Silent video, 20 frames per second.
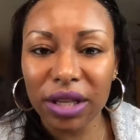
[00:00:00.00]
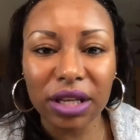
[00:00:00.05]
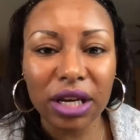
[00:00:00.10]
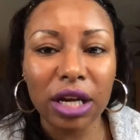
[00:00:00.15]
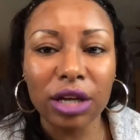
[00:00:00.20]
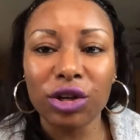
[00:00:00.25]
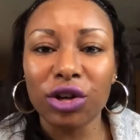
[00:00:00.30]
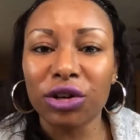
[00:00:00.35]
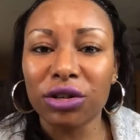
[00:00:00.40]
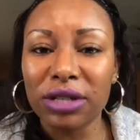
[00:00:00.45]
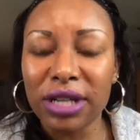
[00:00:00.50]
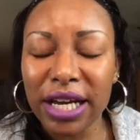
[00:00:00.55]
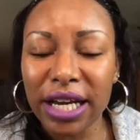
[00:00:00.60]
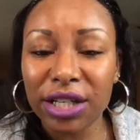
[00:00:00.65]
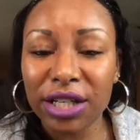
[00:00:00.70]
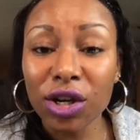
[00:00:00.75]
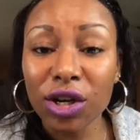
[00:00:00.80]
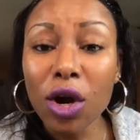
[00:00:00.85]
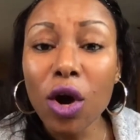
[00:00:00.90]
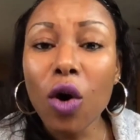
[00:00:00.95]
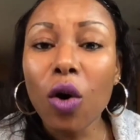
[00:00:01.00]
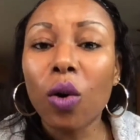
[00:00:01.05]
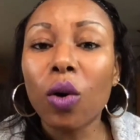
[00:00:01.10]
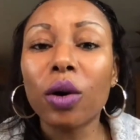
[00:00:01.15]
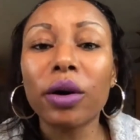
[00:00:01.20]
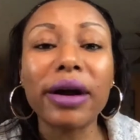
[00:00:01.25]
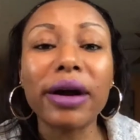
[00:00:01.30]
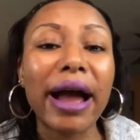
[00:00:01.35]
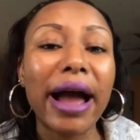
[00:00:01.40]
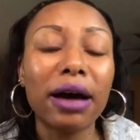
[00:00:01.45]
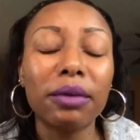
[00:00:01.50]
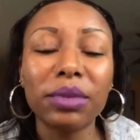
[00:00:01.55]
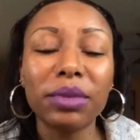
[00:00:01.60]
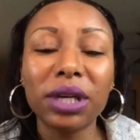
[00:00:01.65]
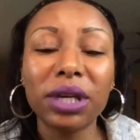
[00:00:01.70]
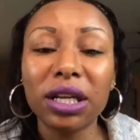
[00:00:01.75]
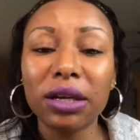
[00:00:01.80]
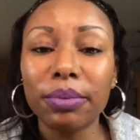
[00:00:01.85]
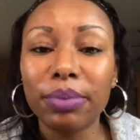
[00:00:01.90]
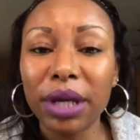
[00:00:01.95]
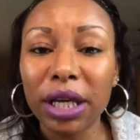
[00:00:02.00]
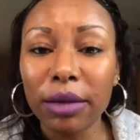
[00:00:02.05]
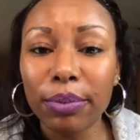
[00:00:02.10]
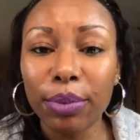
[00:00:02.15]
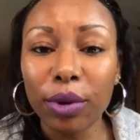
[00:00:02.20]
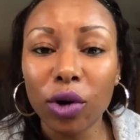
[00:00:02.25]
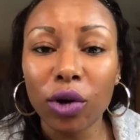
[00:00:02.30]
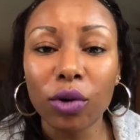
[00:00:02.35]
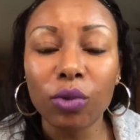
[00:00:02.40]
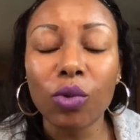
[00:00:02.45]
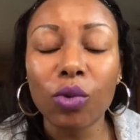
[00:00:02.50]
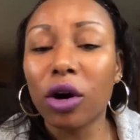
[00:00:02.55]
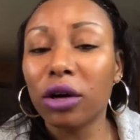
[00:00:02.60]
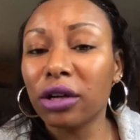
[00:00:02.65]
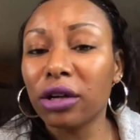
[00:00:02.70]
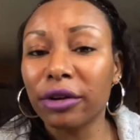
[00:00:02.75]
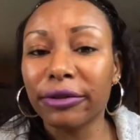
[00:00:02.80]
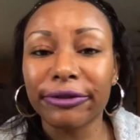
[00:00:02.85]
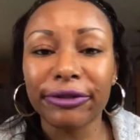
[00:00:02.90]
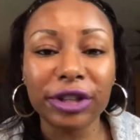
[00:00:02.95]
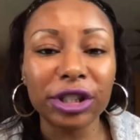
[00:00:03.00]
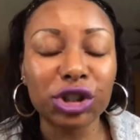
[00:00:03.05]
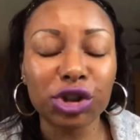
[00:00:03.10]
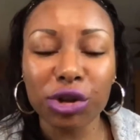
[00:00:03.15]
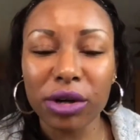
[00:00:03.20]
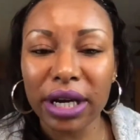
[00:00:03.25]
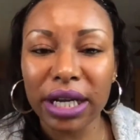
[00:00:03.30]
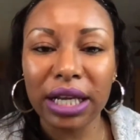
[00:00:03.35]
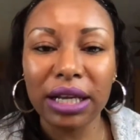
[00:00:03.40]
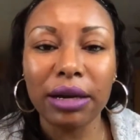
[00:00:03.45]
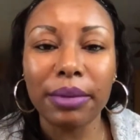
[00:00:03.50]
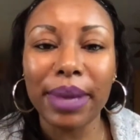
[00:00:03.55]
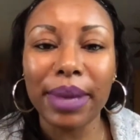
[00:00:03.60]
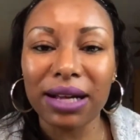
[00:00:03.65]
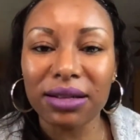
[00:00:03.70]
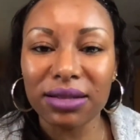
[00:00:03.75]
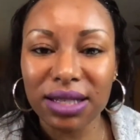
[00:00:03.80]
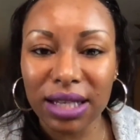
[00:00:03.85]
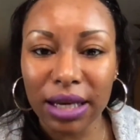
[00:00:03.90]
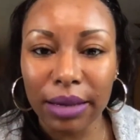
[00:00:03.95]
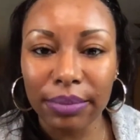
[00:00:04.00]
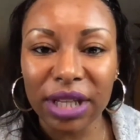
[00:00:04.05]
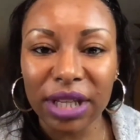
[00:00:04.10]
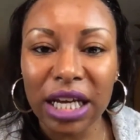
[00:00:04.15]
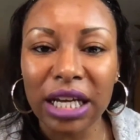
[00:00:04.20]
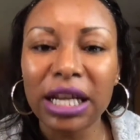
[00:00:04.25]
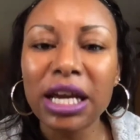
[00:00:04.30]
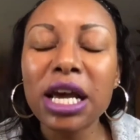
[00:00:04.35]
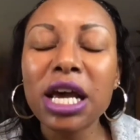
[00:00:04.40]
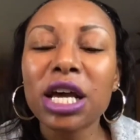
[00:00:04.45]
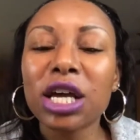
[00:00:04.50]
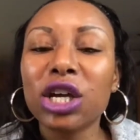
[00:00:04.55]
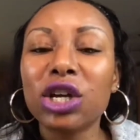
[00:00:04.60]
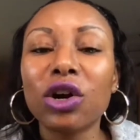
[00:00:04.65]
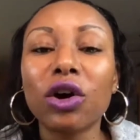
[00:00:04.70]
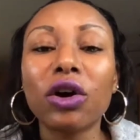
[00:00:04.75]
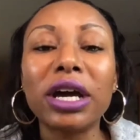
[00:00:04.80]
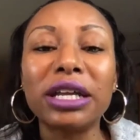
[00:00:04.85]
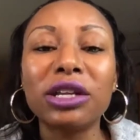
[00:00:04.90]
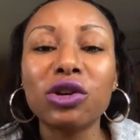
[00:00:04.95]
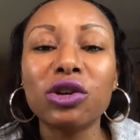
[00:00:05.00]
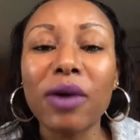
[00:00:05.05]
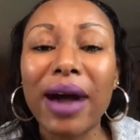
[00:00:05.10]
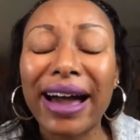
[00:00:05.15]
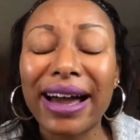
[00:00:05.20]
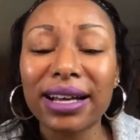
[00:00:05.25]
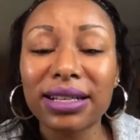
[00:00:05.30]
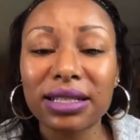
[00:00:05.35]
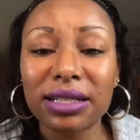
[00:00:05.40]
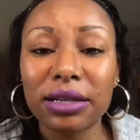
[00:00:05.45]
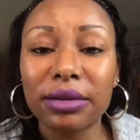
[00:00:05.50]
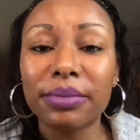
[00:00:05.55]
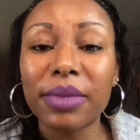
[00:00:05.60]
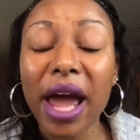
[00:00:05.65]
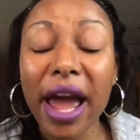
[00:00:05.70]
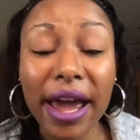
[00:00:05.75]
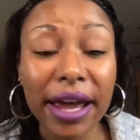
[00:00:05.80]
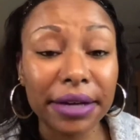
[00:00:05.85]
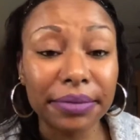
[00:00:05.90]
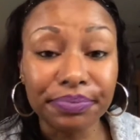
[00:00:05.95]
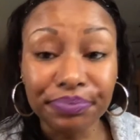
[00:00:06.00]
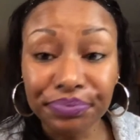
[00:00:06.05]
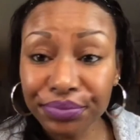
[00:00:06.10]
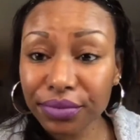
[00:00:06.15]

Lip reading: with in your niche, or how many people want a free training about something, and you ask them, hey,